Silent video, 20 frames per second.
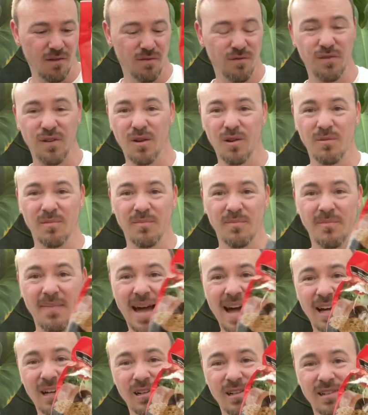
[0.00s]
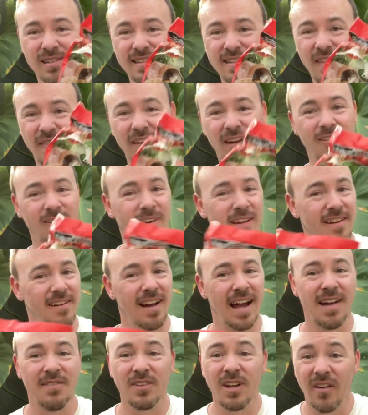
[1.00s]
Vermiculite or something or other, I
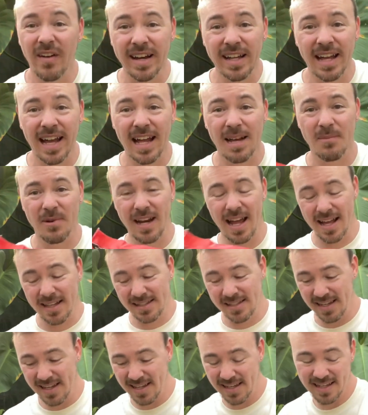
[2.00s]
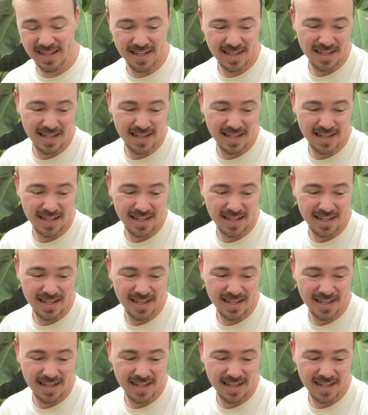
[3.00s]
have no idea how to pronounce it,